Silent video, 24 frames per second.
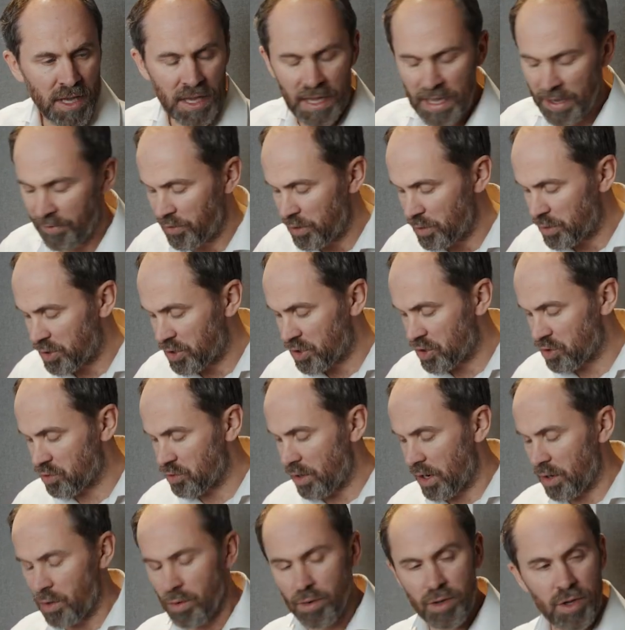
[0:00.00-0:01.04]
If you
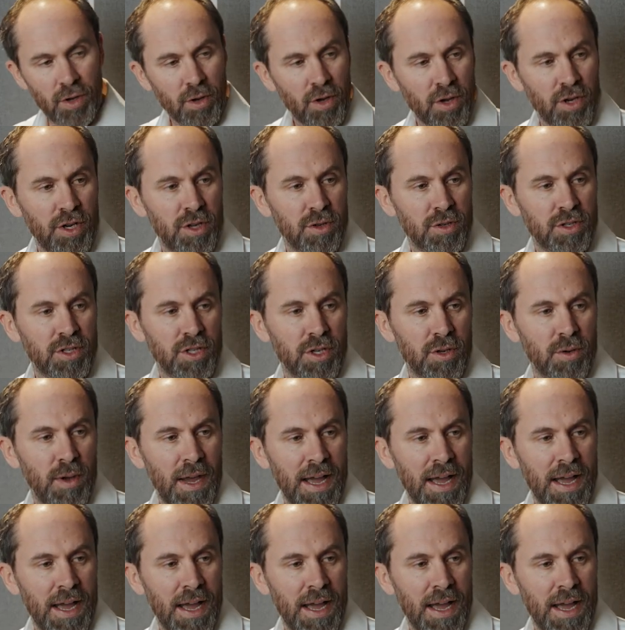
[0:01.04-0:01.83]
struggle, you can use two